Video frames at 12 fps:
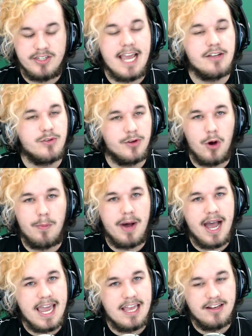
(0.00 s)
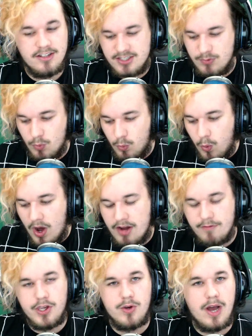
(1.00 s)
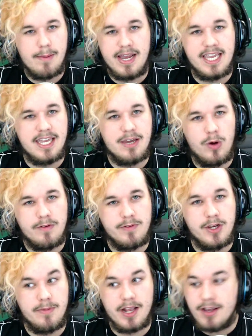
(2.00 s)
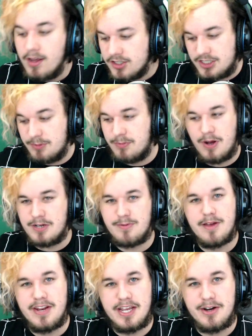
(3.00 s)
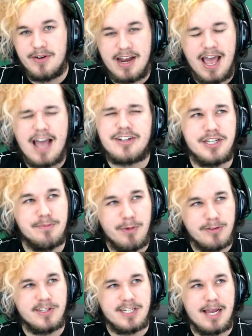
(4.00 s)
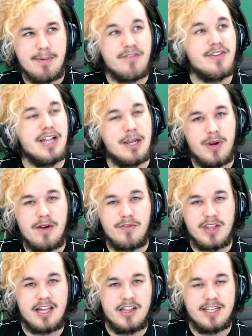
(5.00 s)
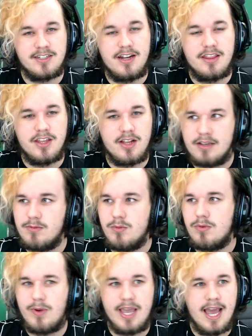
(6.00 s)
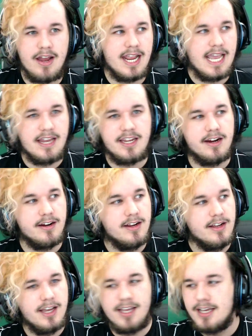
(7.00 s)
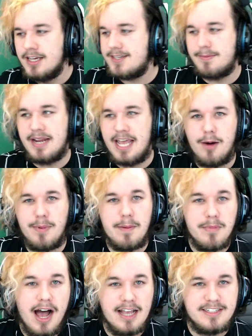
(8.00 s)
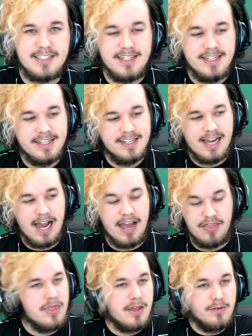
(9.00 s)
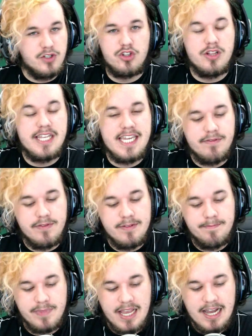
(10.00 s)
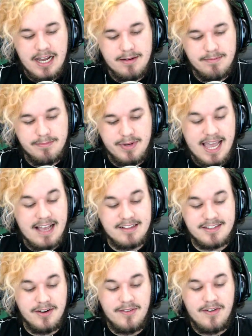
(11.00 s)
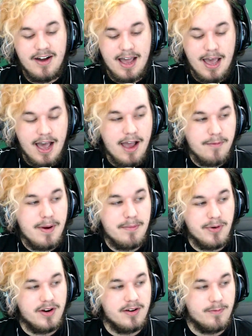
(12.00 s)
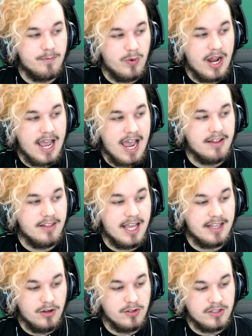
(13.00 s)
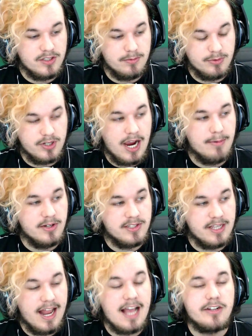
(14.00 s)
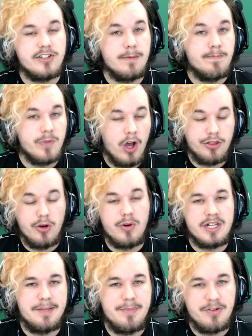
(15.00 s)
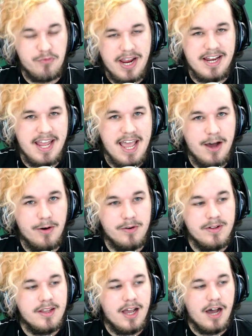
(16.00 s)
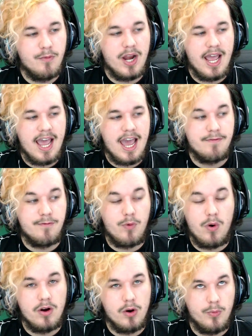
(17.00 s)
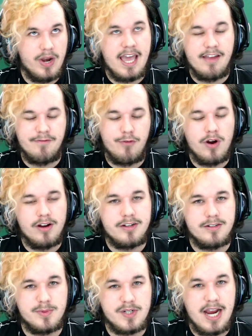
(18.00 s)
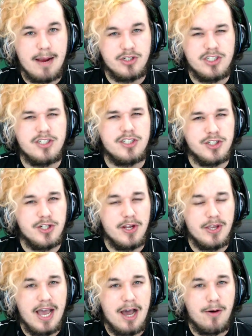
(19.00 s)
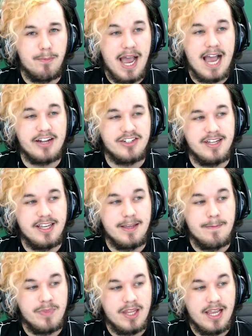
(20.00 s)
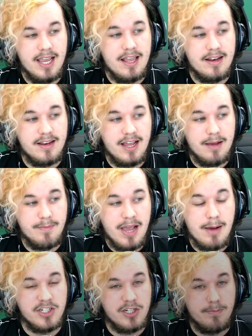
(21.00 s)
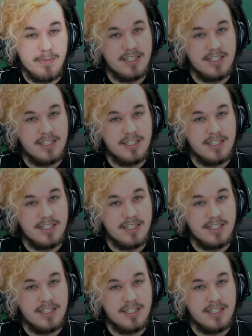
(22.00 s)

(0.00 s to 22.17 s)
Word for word: days would go by, one view, I might get one view, I'm like, oh, someone watched my video, and actually most of the time I feel like whenever they clicked on it, they're like, wait, how did I get here? Somebody help, I'm lost, uh, and then they would just leave. Um, but yeah, so I, I remember when I had like those subscribers, and actually I'll throw a clip in right now of when I had four or when I hit four hundred subscribers, just to show you how passionate and um, how much it